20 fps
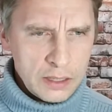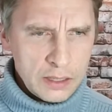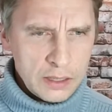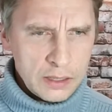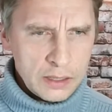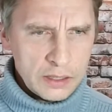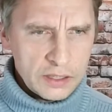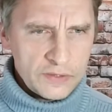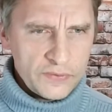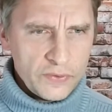
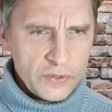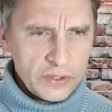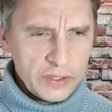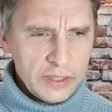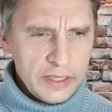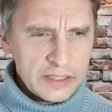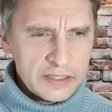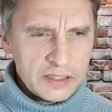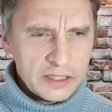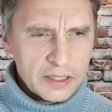So the
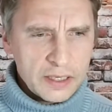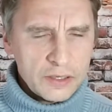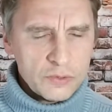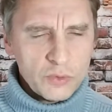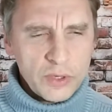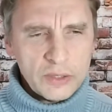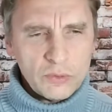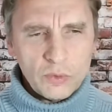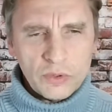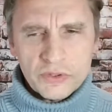last thing I
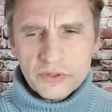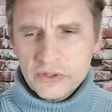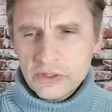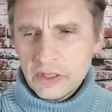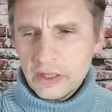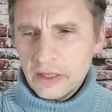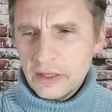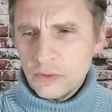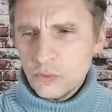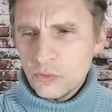read was
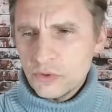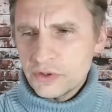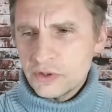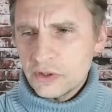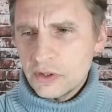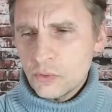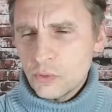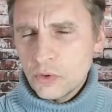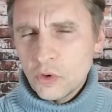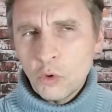
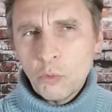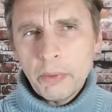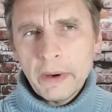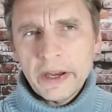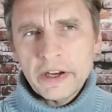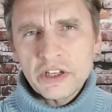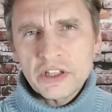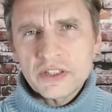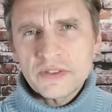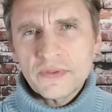there were no
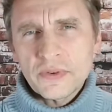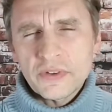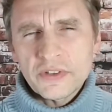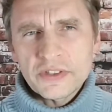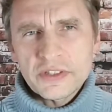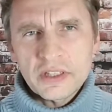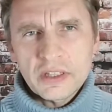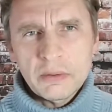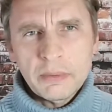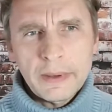buyers for the
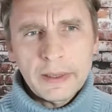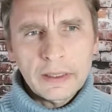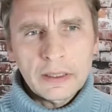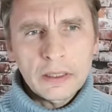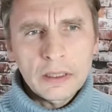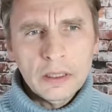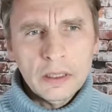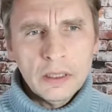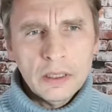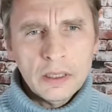Citibank
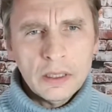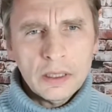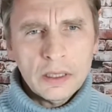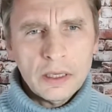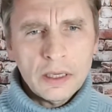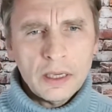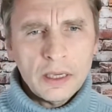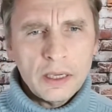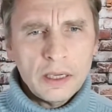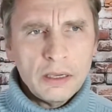
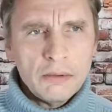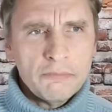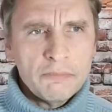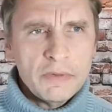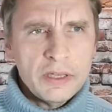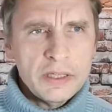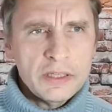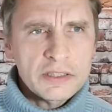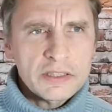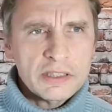
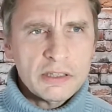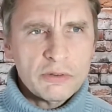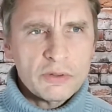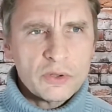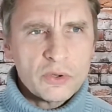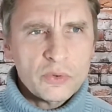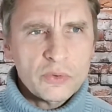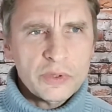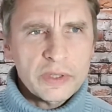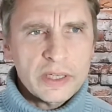in South
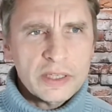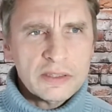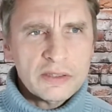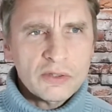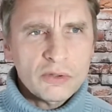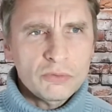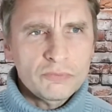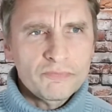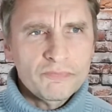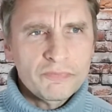Korea,
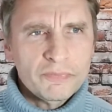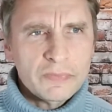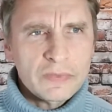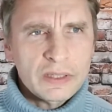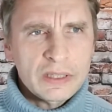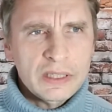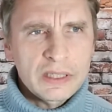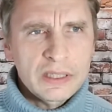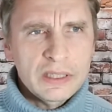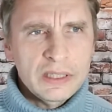so
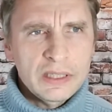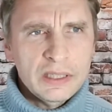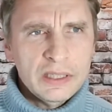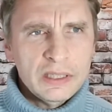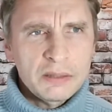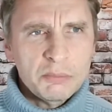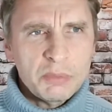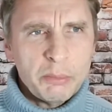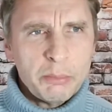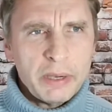
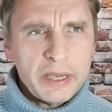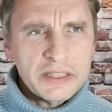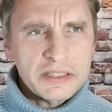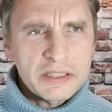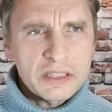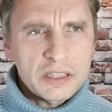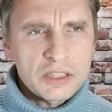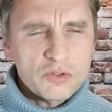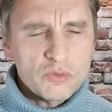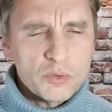bye-bye
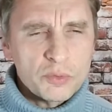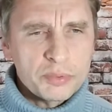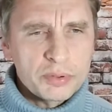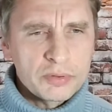Citigroup.